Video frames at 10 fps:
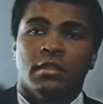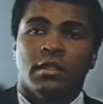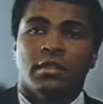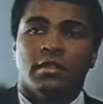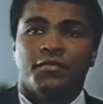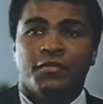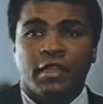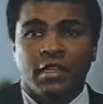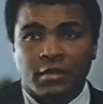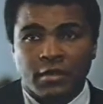and
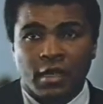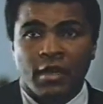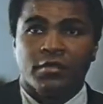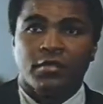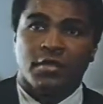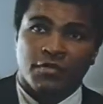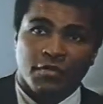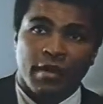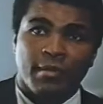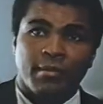feed themselves and their
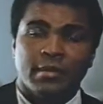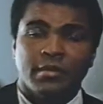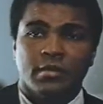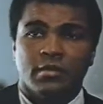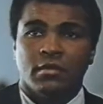families.